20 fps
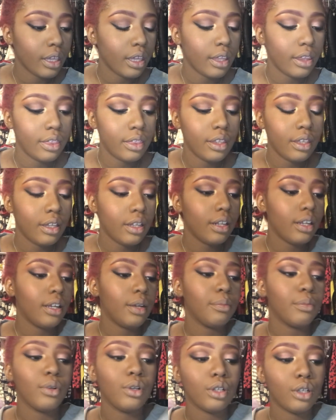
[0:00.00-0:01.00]
And then
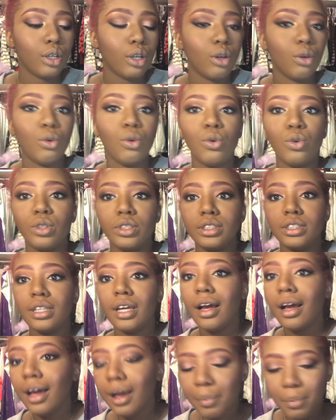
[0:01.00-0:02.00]
I'm gonna go on
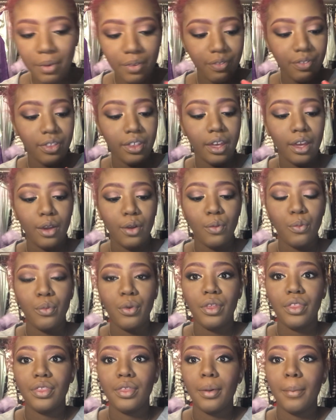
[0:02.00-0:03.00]
top of that
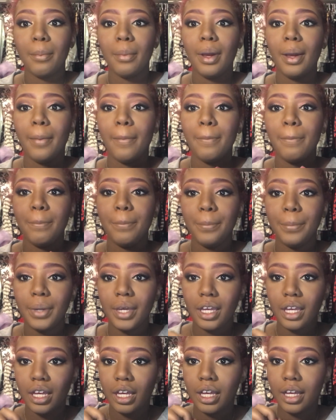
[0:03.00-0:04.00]
with my
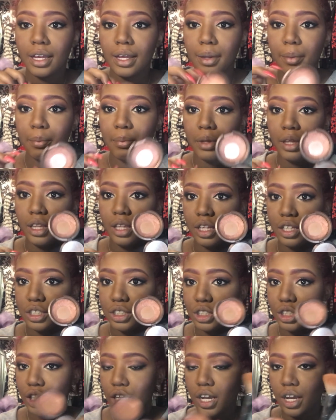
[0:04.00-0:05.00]
Becca
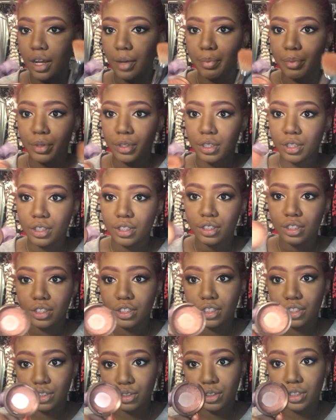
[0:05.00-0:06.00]
Blush Copper.
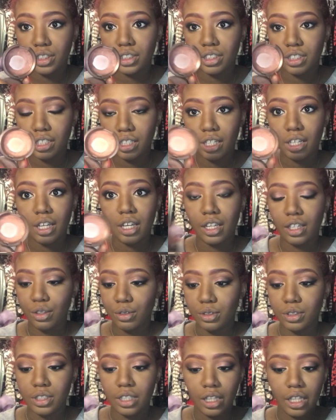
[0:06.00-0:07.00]
As you can see, I
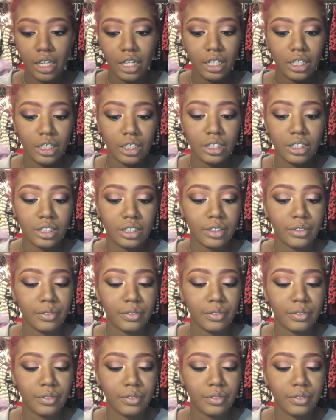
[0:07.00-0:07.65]
used a lot of this.